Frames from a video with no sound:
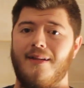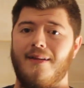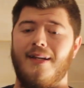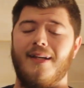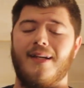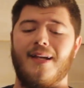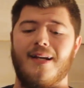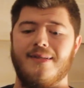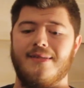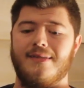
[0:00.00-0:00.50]

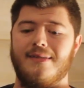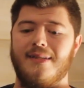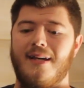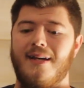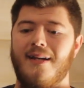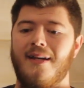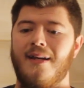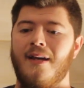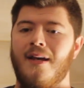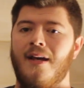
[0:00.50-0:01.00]
Like I
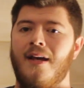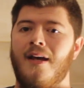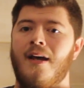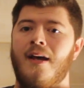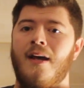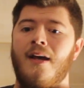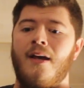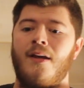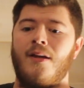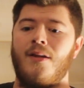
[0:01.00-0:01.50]
said,
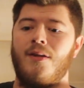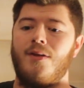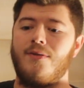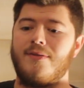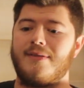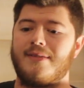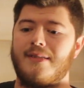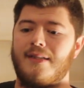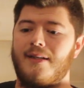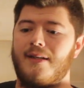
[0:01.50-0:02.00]

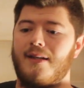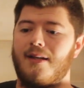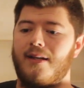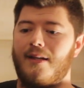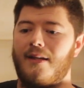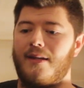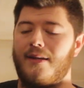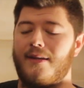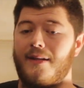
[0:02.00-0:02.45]
using